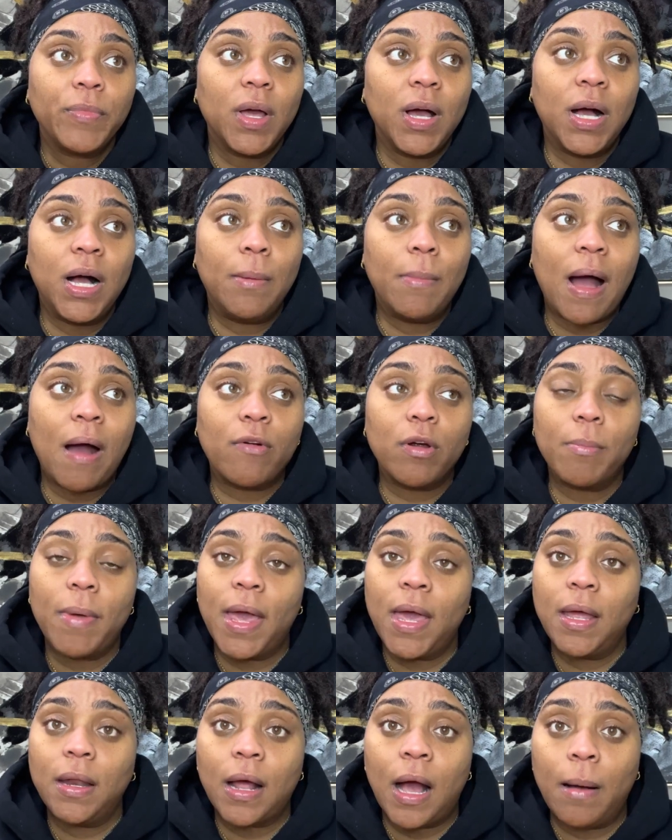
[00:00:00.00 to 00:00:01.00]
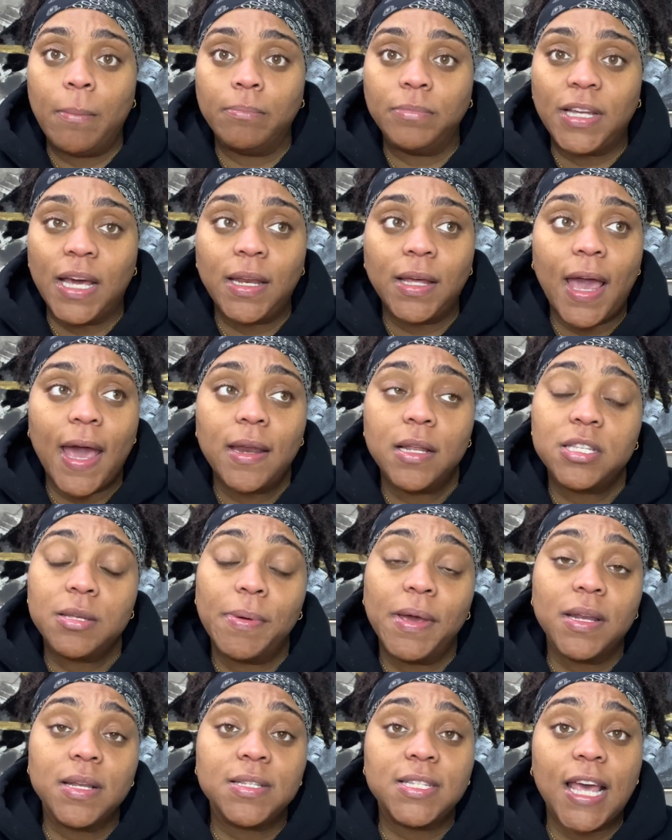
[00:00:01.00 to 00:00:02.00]
I'm dedicated to
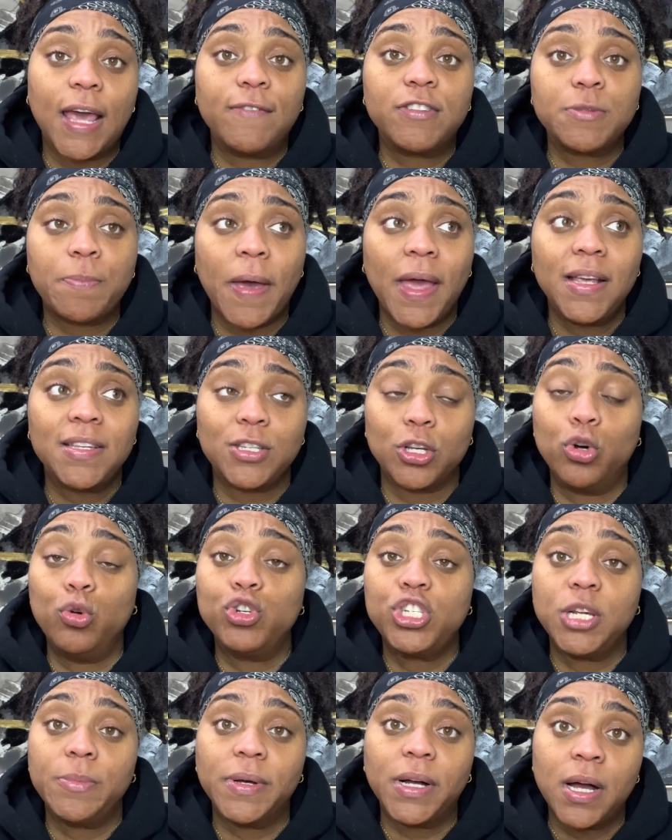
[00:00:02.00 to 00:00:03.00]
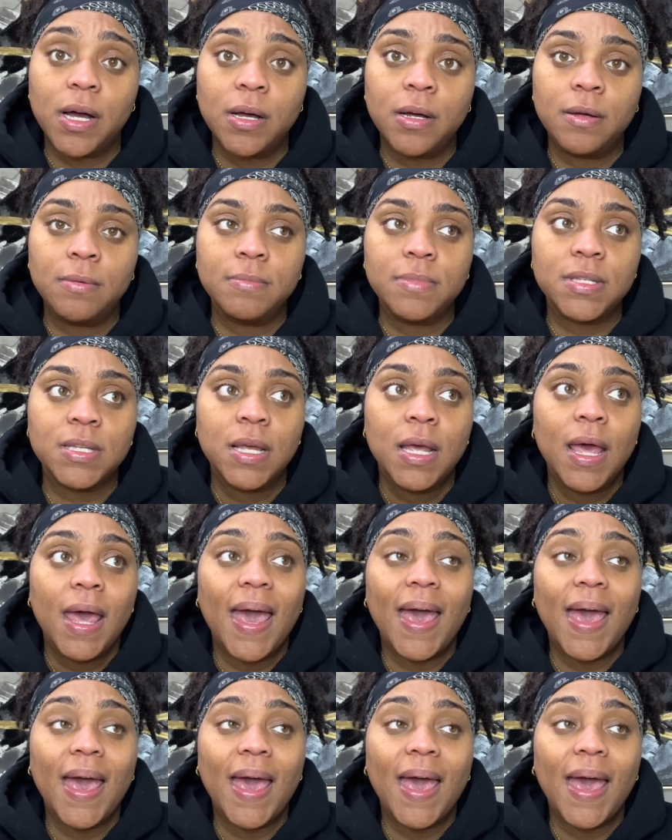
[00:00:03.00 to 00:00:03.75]
being a safe space to who she becomes.